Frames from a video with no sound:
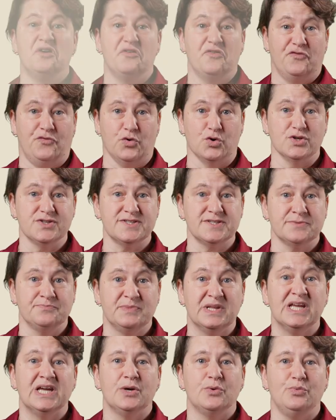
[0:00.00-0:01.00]
First,
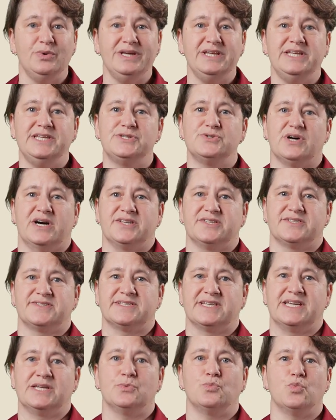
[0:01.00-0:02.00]
we need to
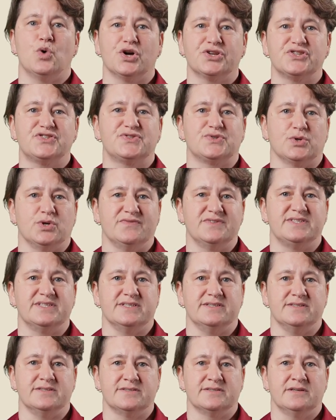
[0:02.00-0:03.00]
understand what a service
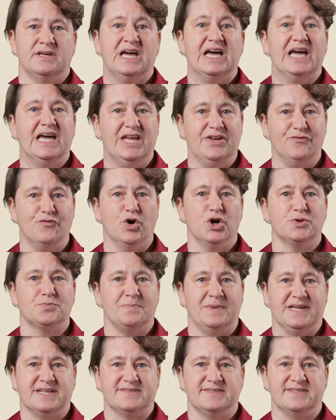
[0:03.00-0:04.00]
is and what
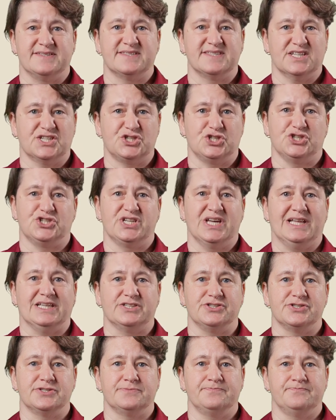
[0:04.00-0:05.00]
makes it such a
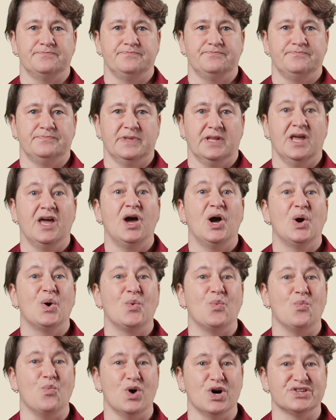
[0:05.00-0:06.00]
challenge.
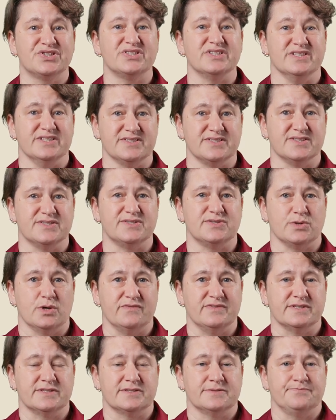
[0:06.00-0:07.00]
What is a
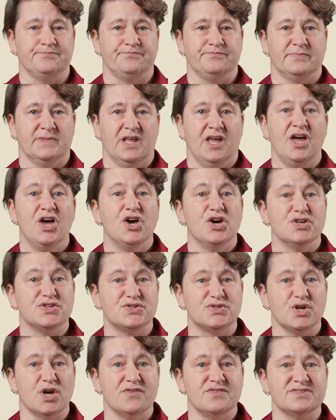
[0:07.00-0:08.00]
service? A
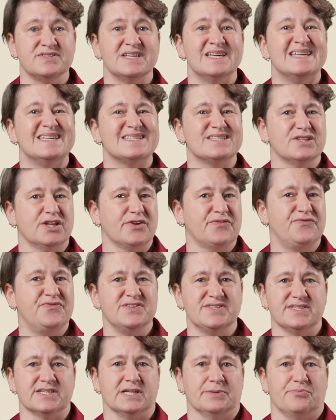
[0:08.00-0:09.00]
service is not a
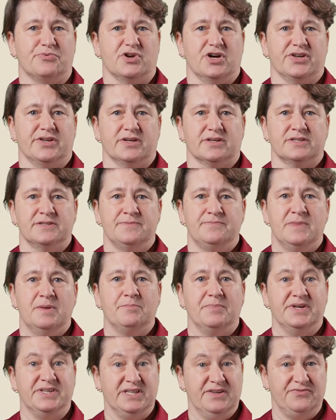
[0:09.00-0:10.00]
physical product.
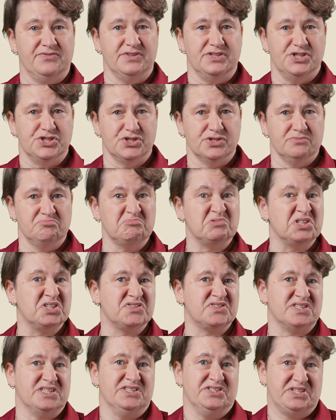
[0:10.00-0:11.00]
By definition, it
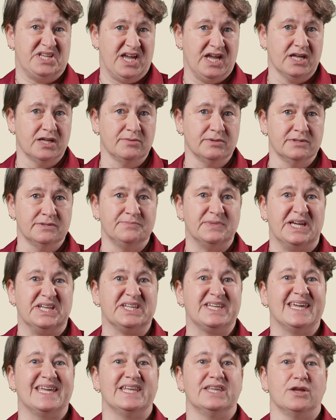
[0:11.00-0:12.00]
is intangible
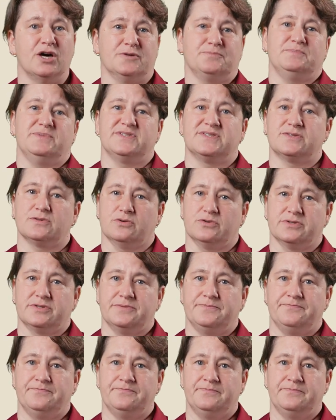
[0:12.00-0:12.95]
and cannot be stored.